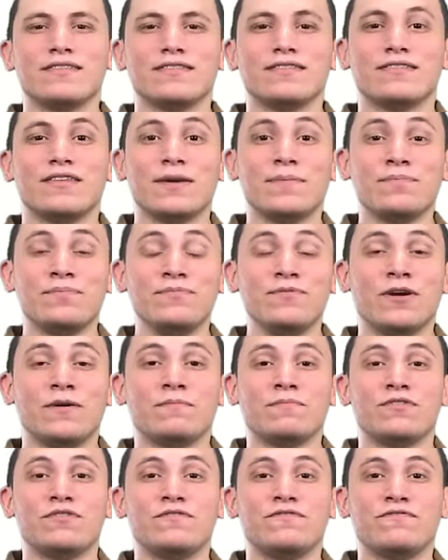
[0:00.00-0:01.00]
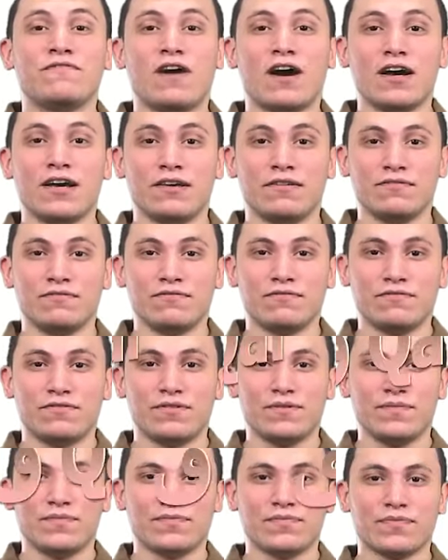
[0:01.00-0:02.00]
Tip number 5.
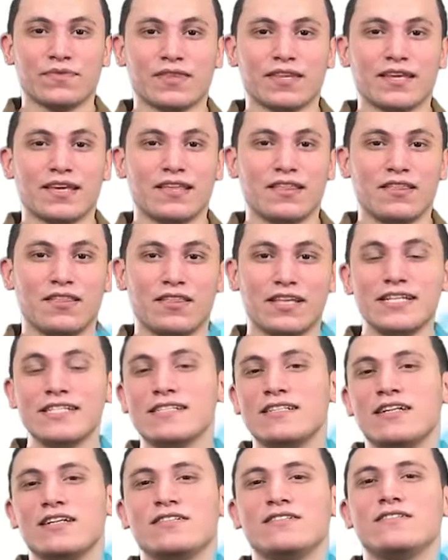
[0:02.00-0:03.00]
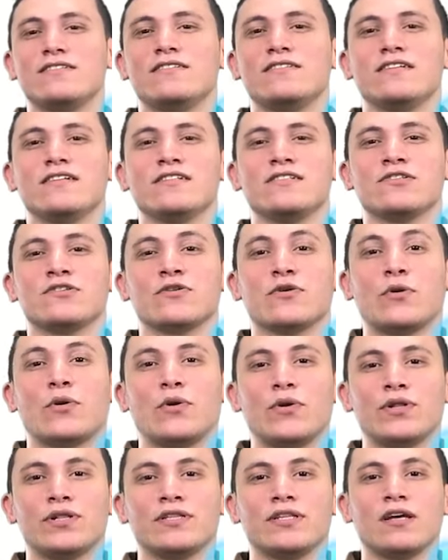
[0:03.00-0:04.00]
This letter is
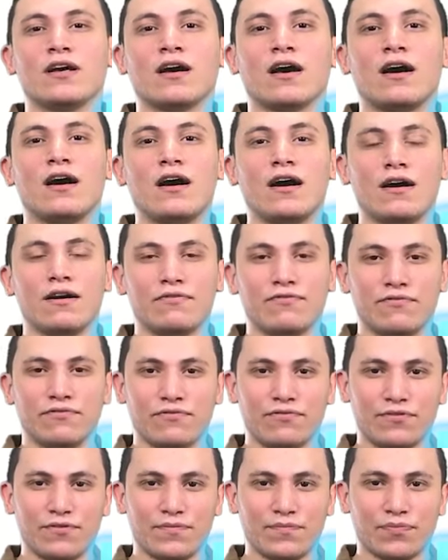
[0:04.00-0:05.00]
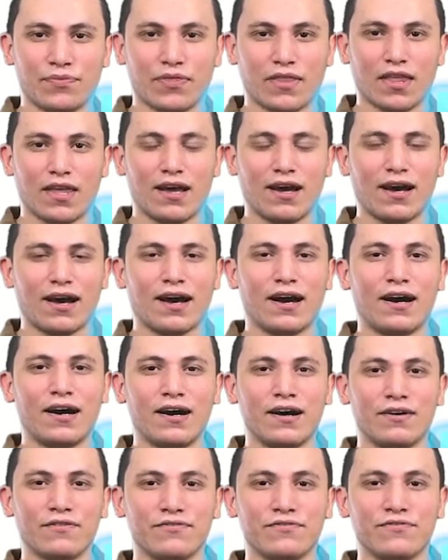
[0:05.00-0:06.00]
called Qaf.
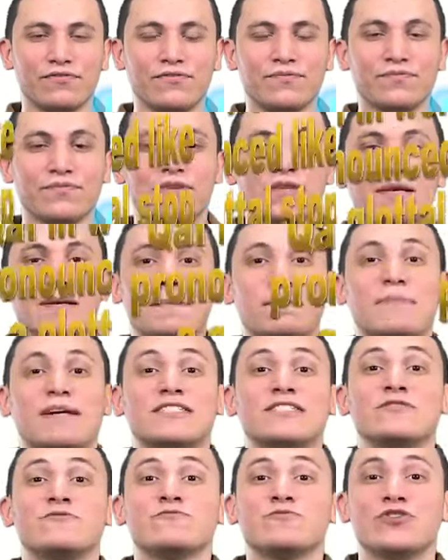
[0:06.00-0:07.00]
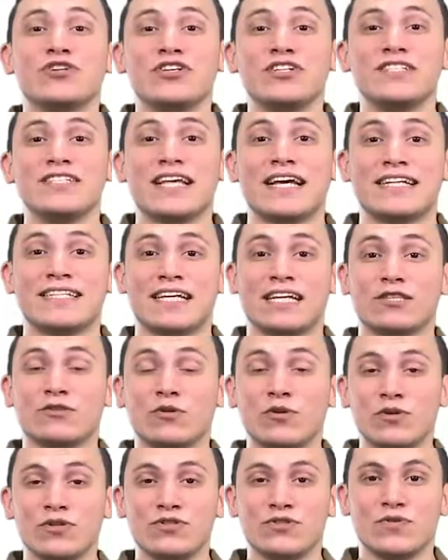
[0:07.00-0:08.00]
Qaf. But in words, as I
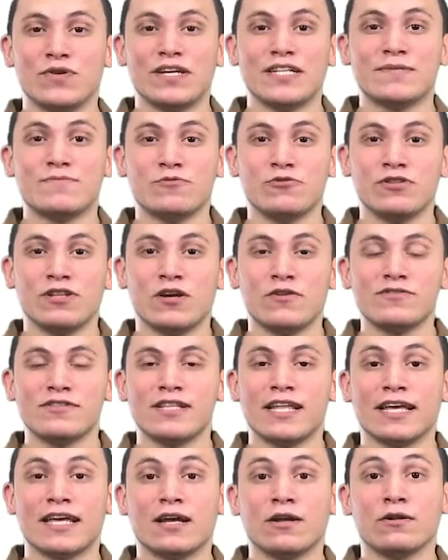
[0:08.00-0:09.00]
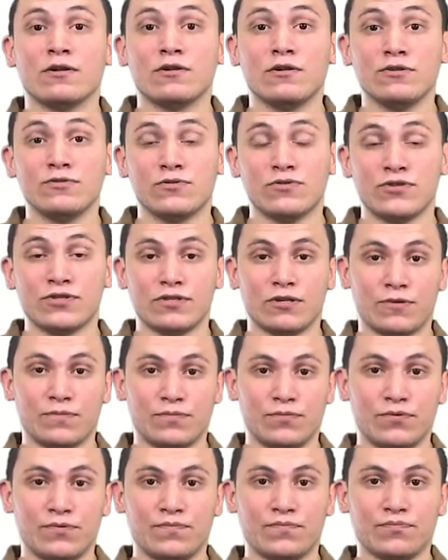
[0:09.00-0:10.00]
told you, it's pronounced like a glottal stop.
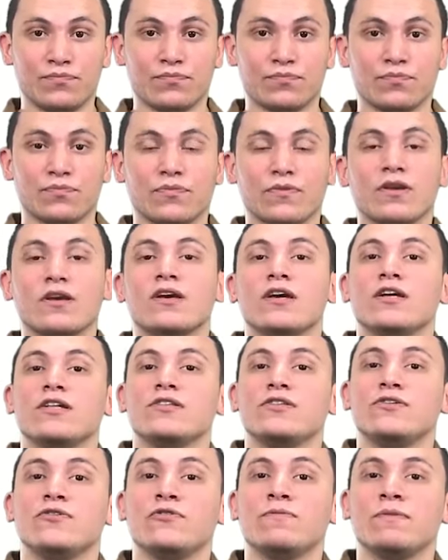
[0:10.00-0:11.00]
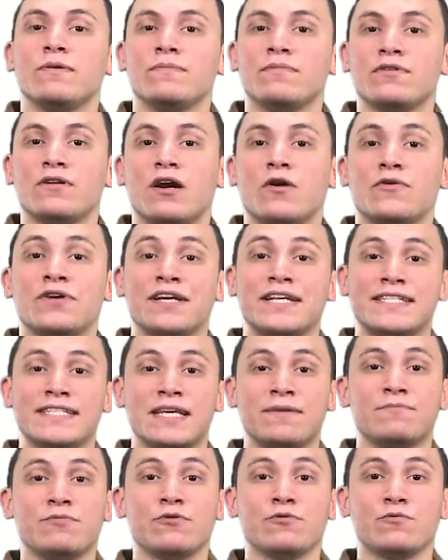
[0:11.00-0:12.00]
Do you remember our
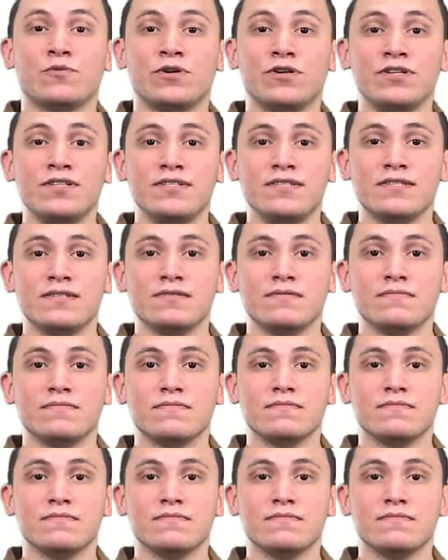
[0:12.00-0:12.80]
example words?